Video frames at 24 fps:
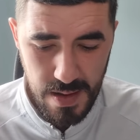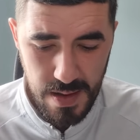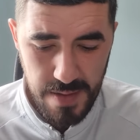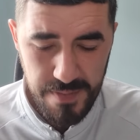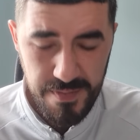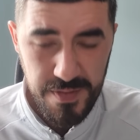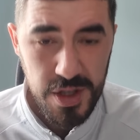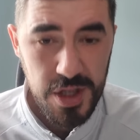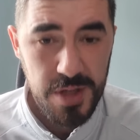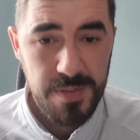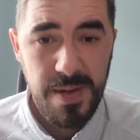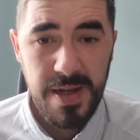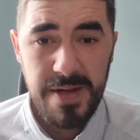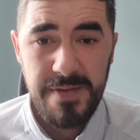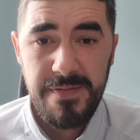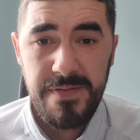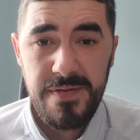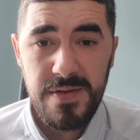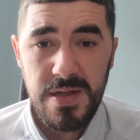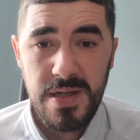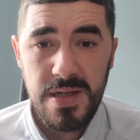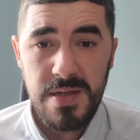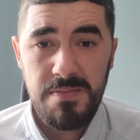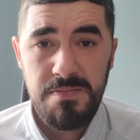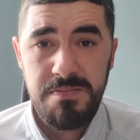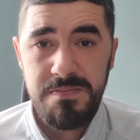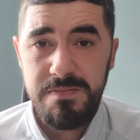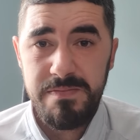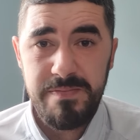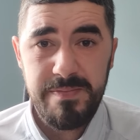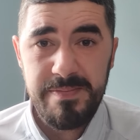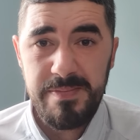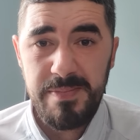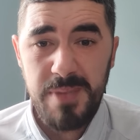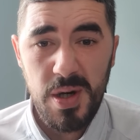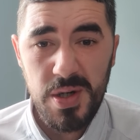Respect for the
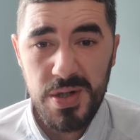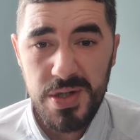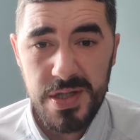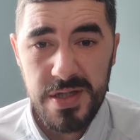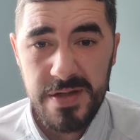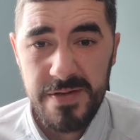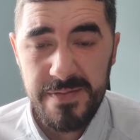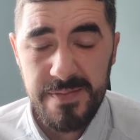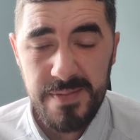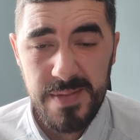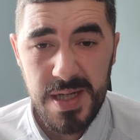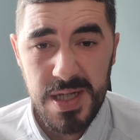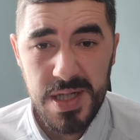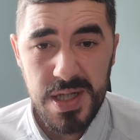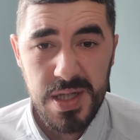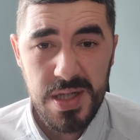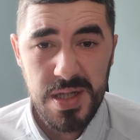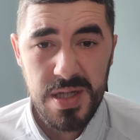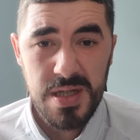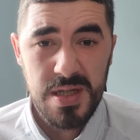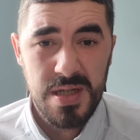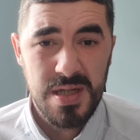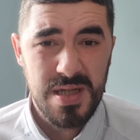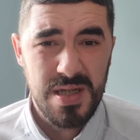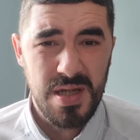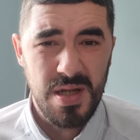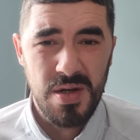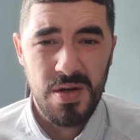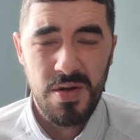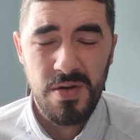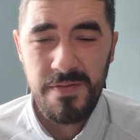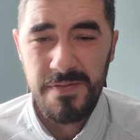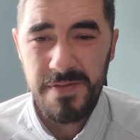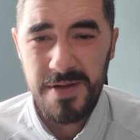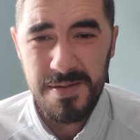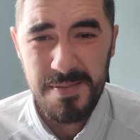positive messages, the
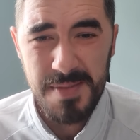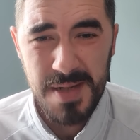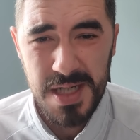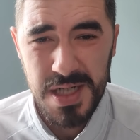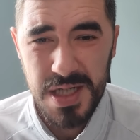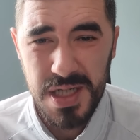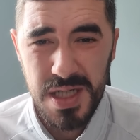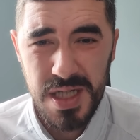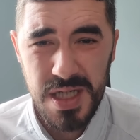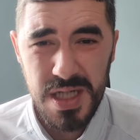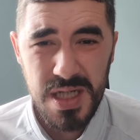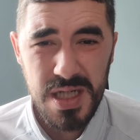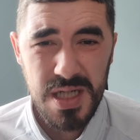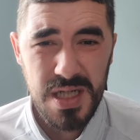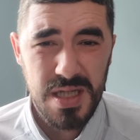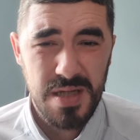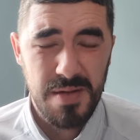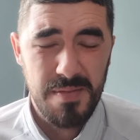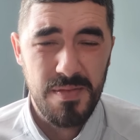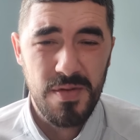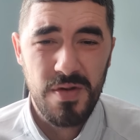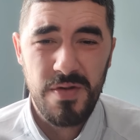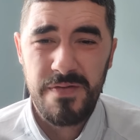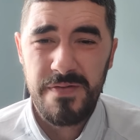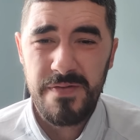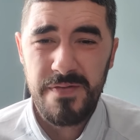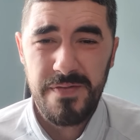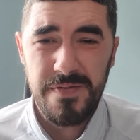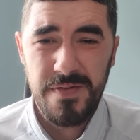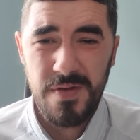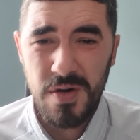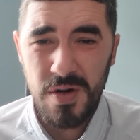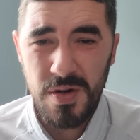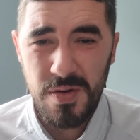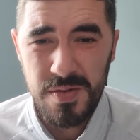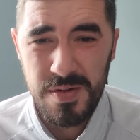lovely messages, the moving
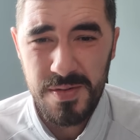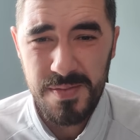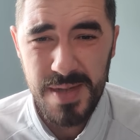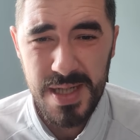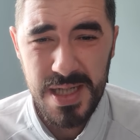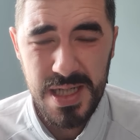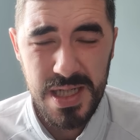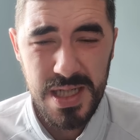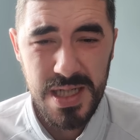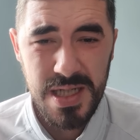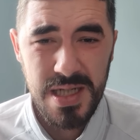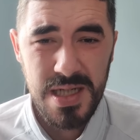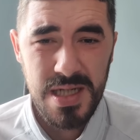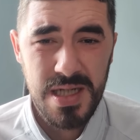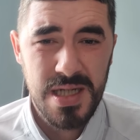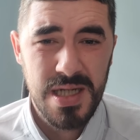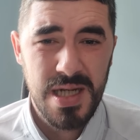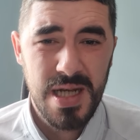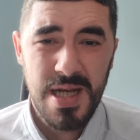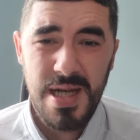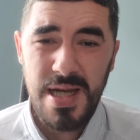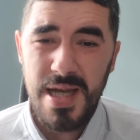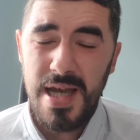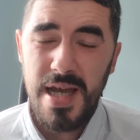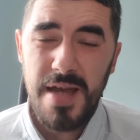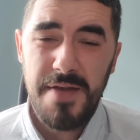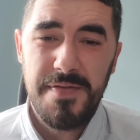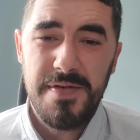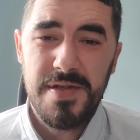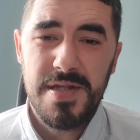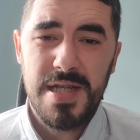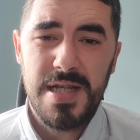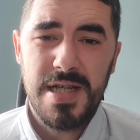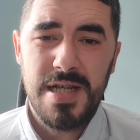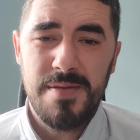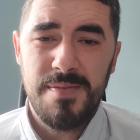forward messages,
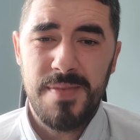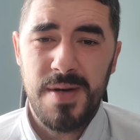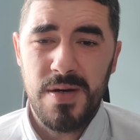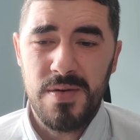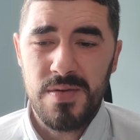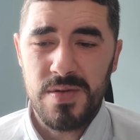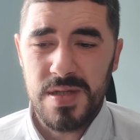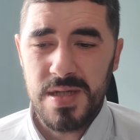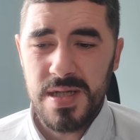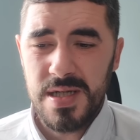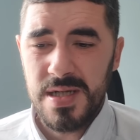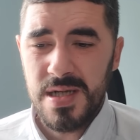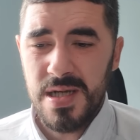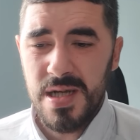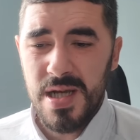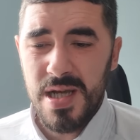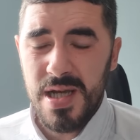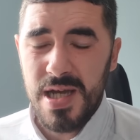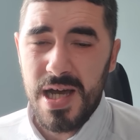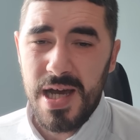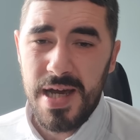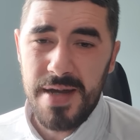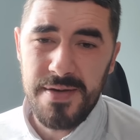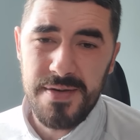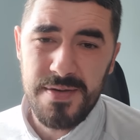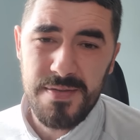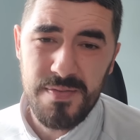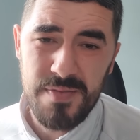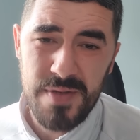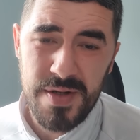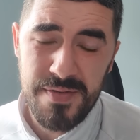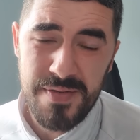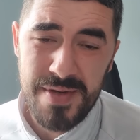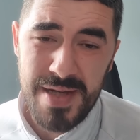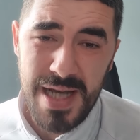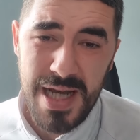everything about it. And
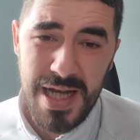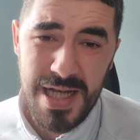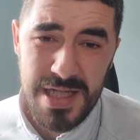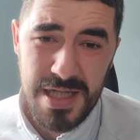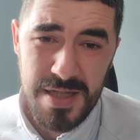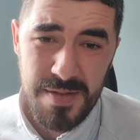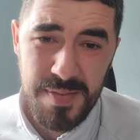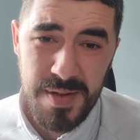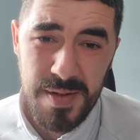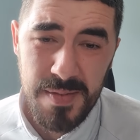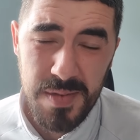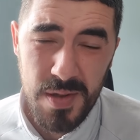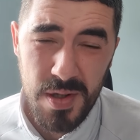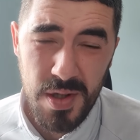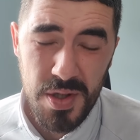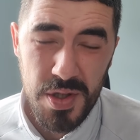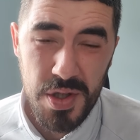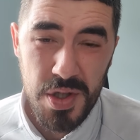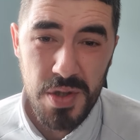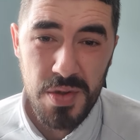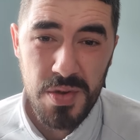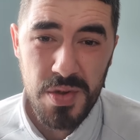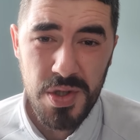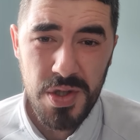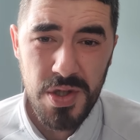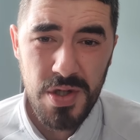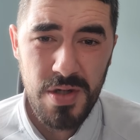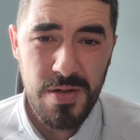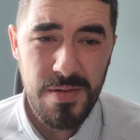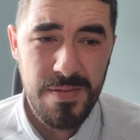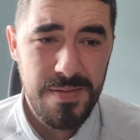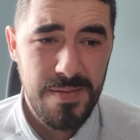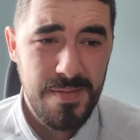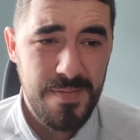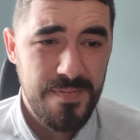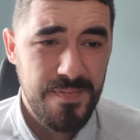with regards to people on
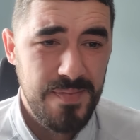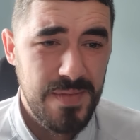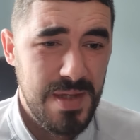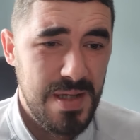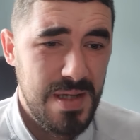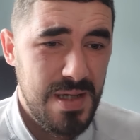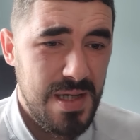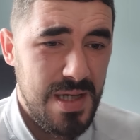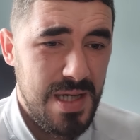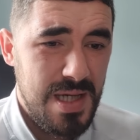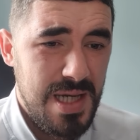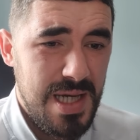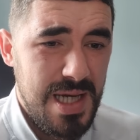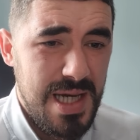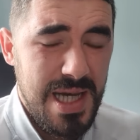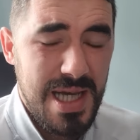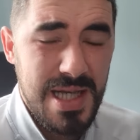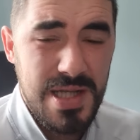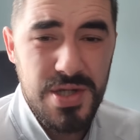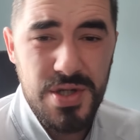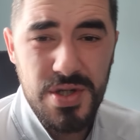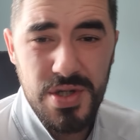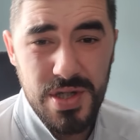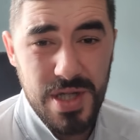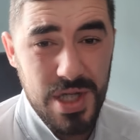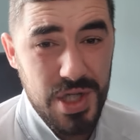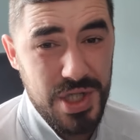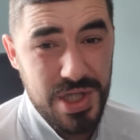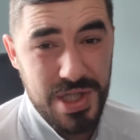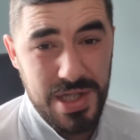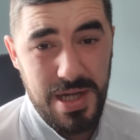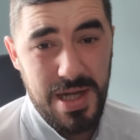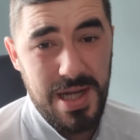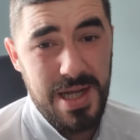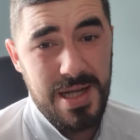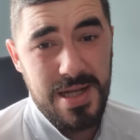YouTube, it's just a
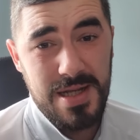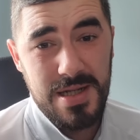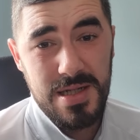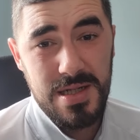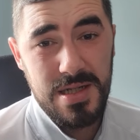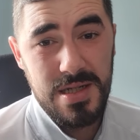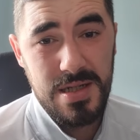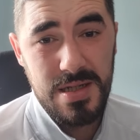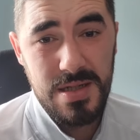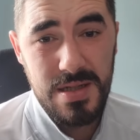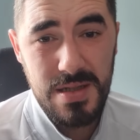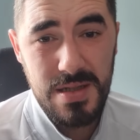circus.